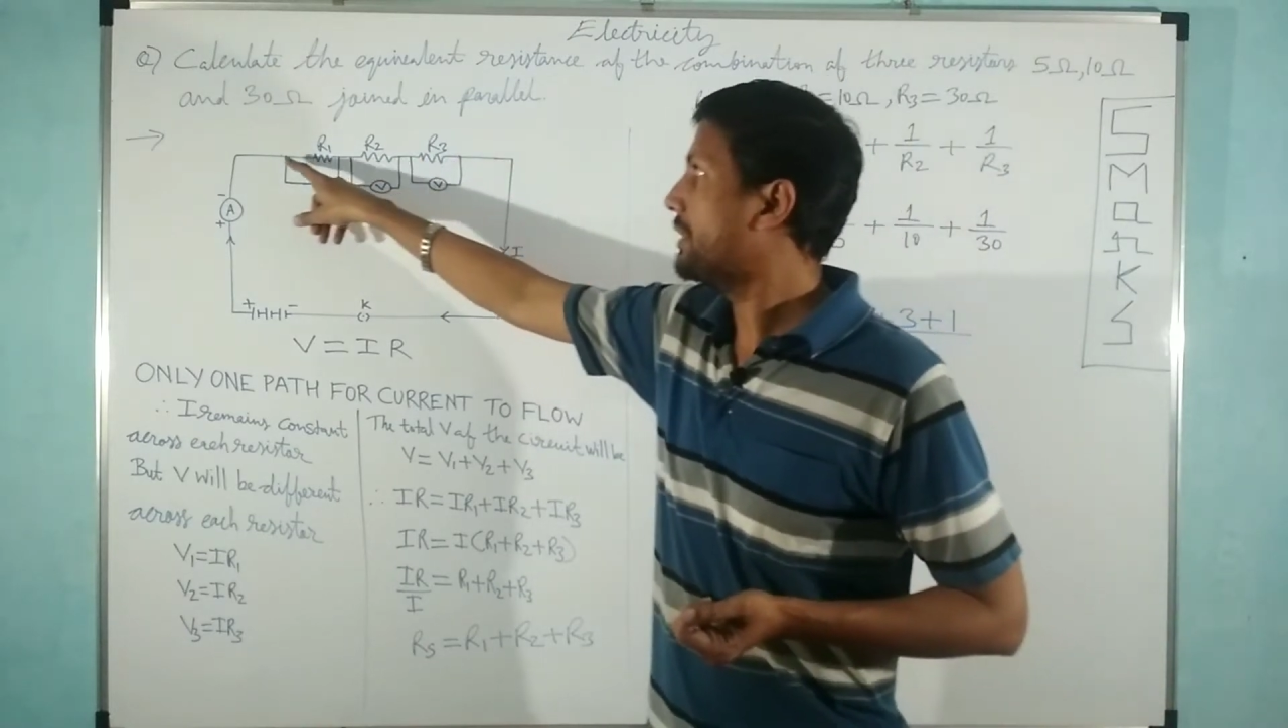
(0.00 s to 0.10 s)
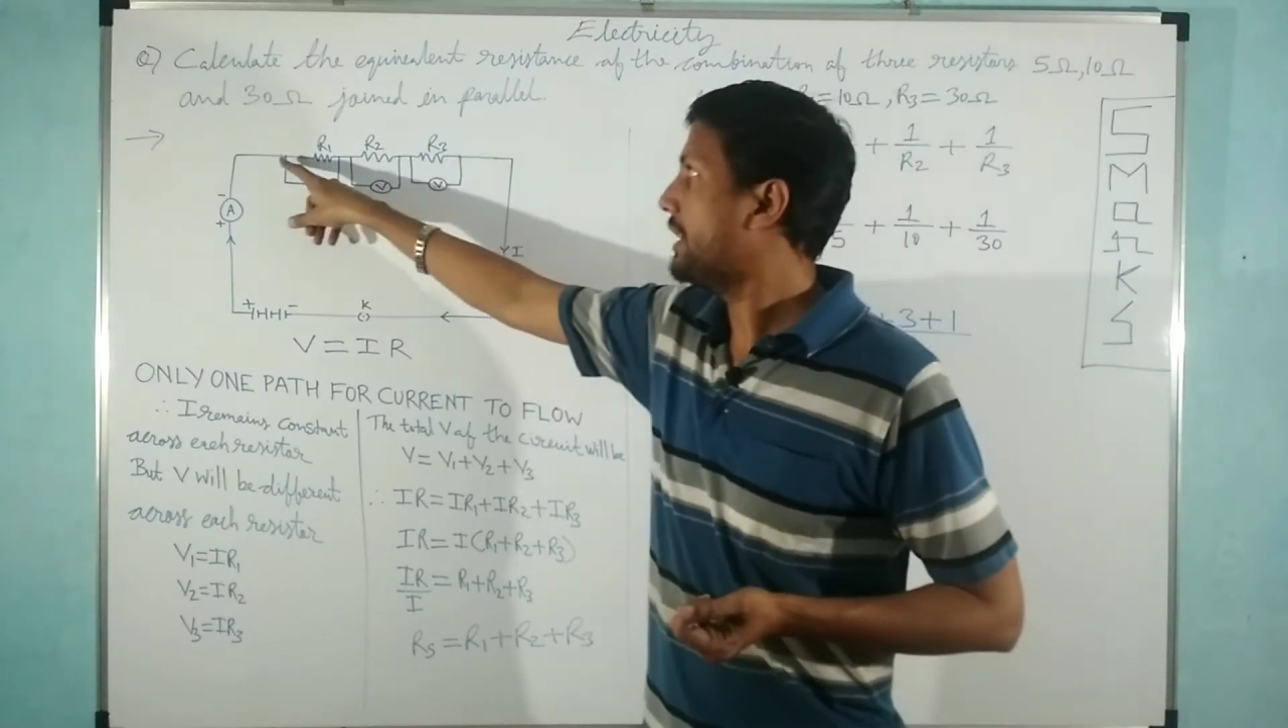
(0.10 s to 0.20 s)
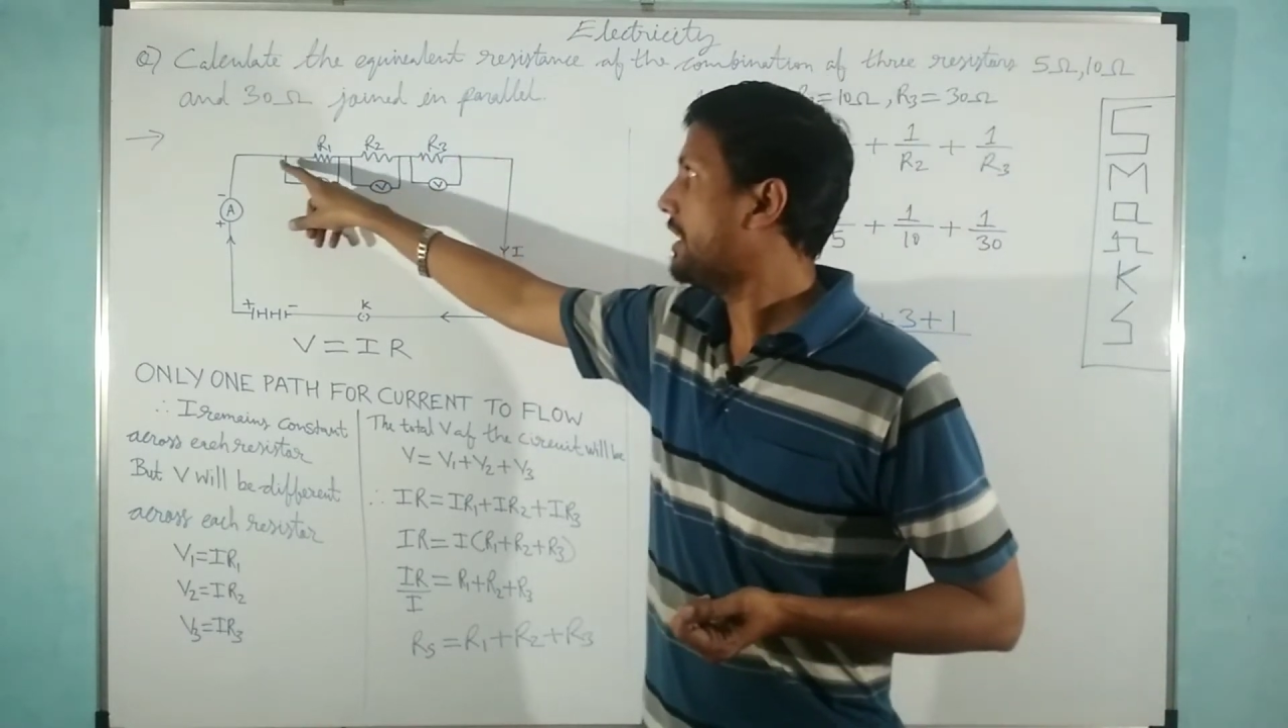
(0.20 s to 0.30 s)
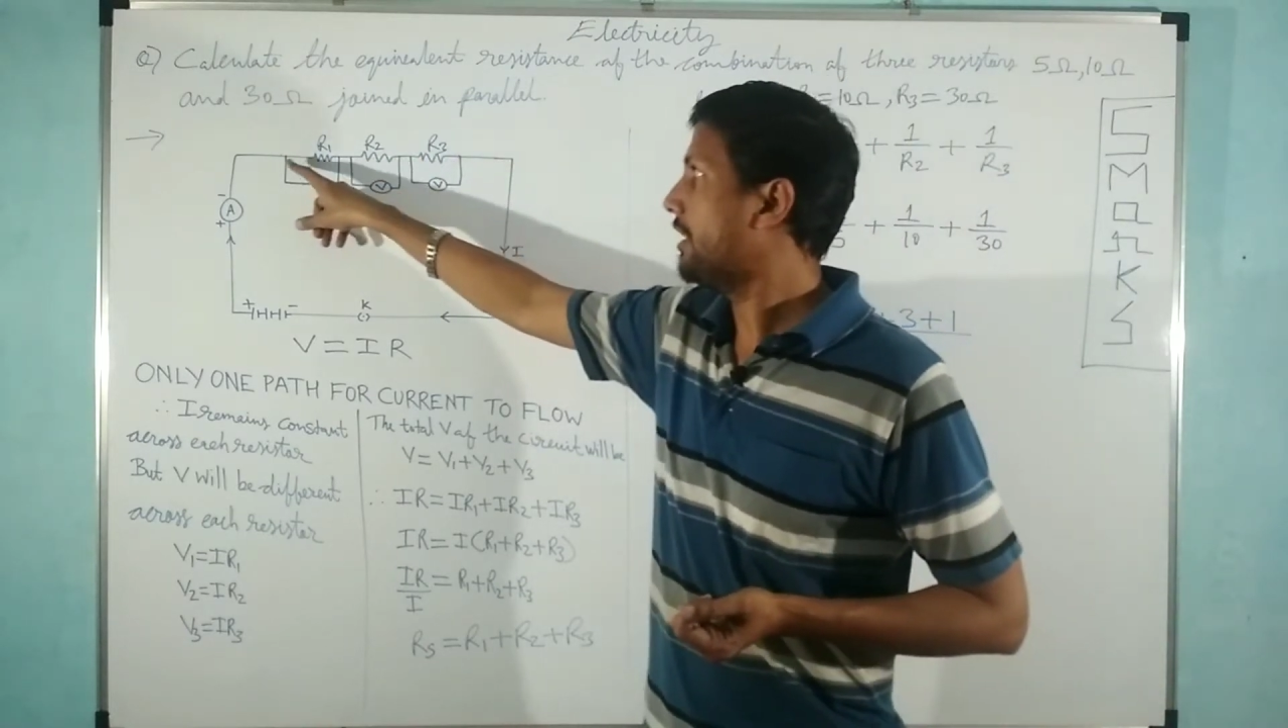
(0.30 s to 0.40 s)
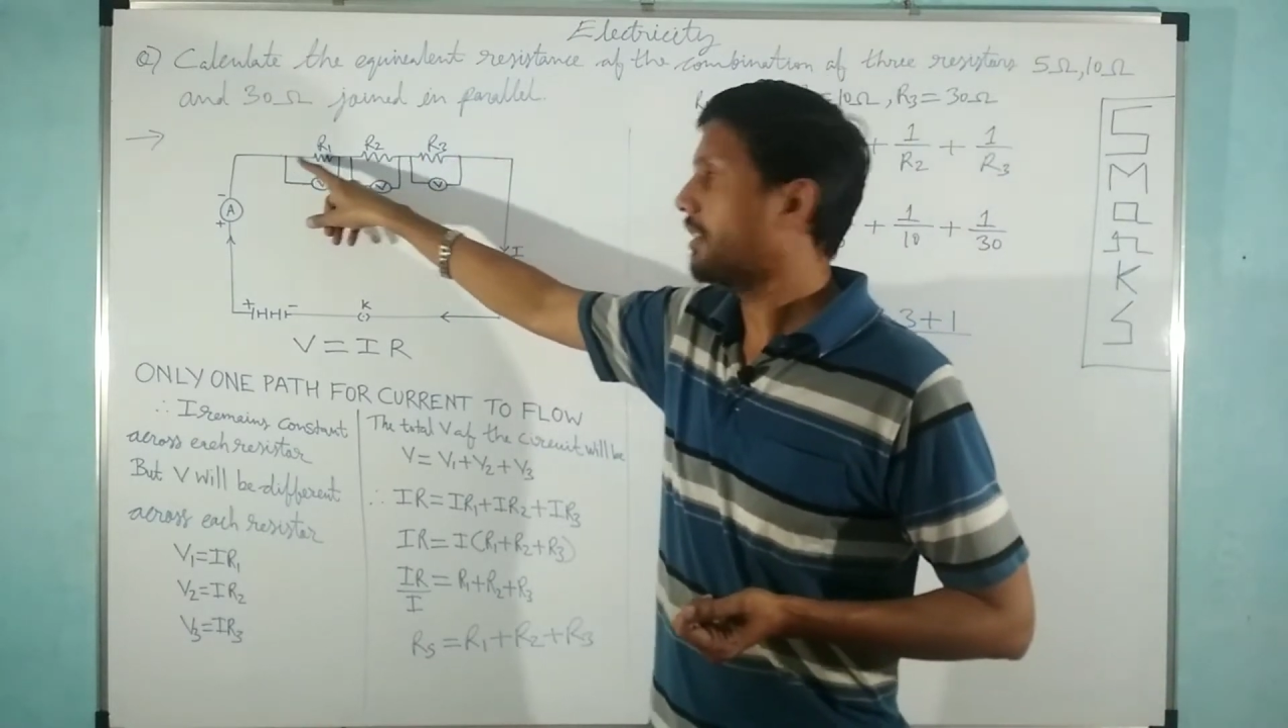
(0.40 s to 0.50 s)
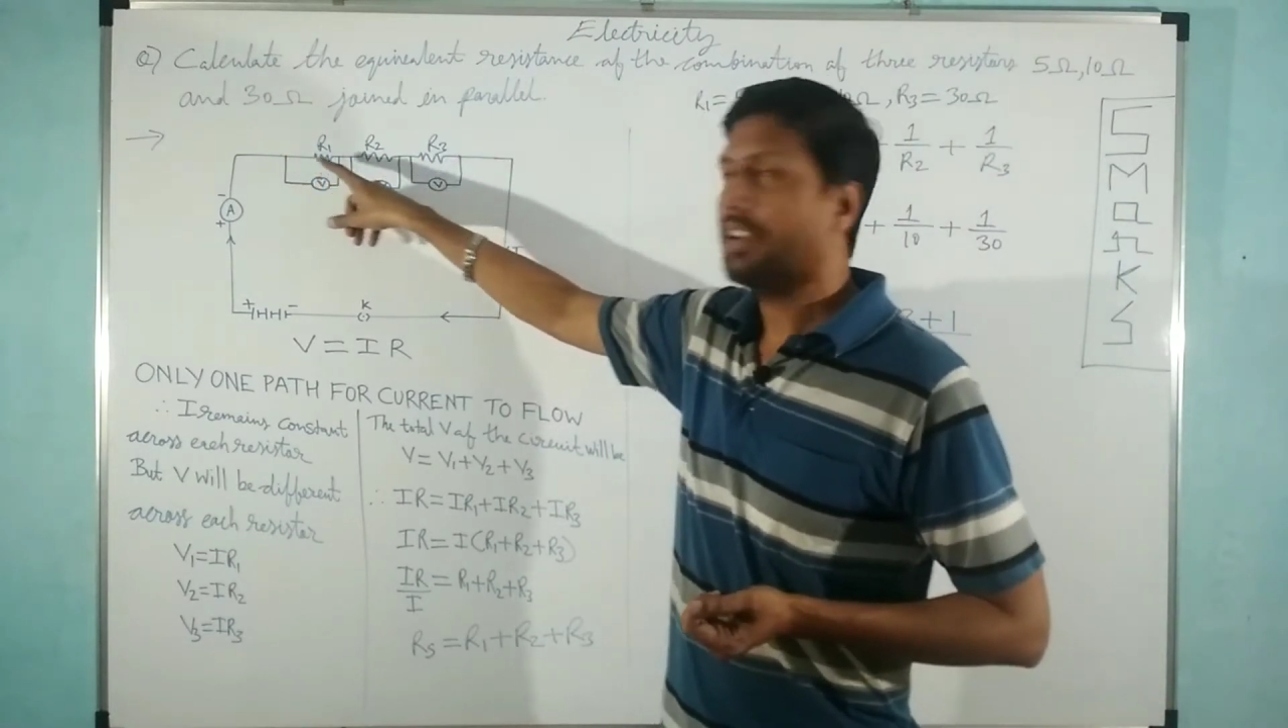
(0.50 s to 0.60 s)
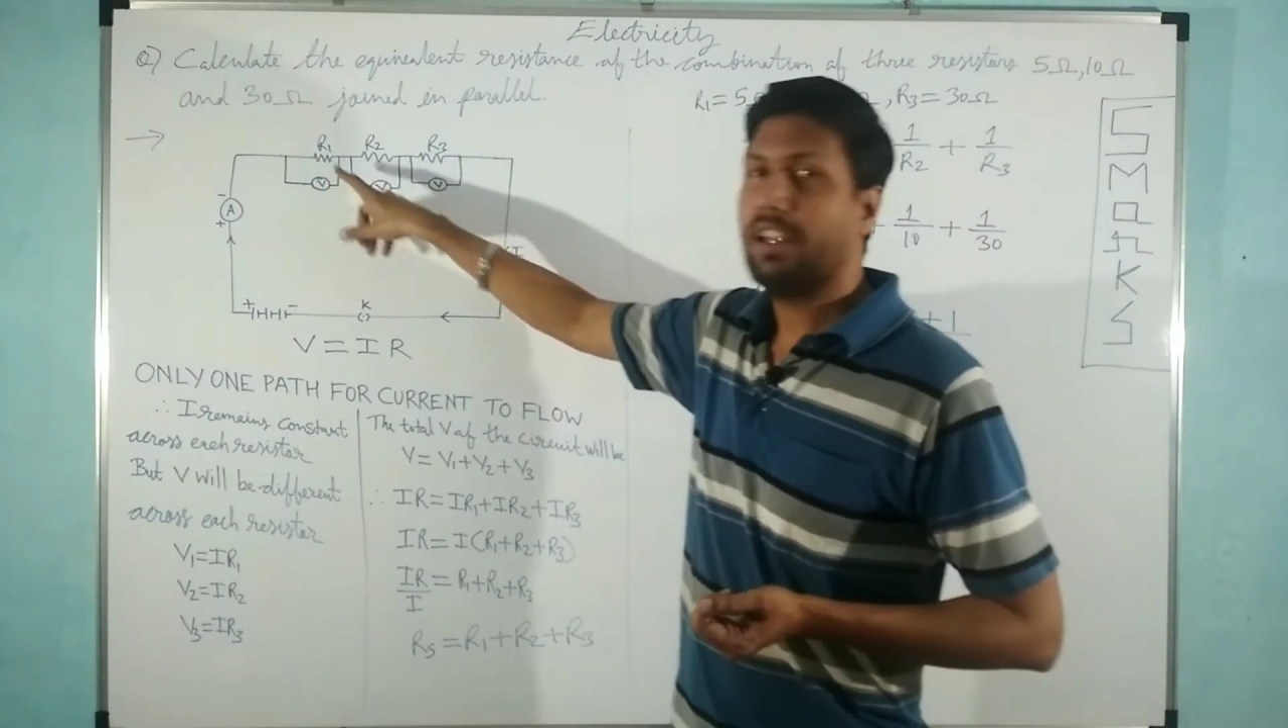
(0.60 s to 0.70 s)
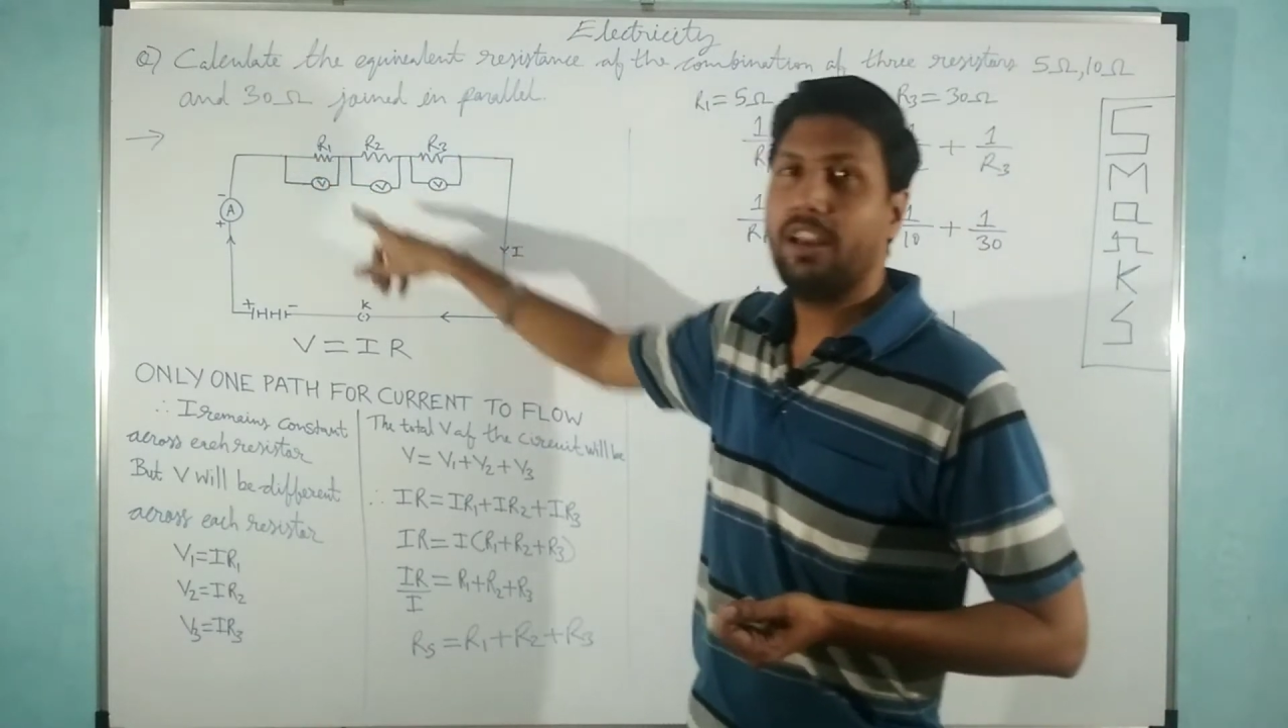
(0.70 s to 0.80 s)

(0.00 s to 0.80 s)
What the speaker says: see here.